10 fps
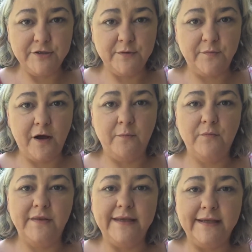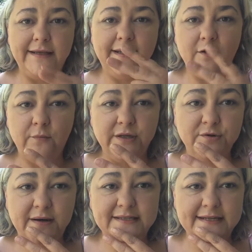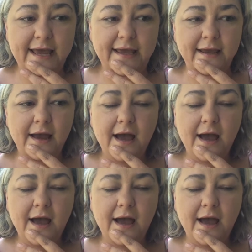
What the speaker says: into a problem with eating only twice a day.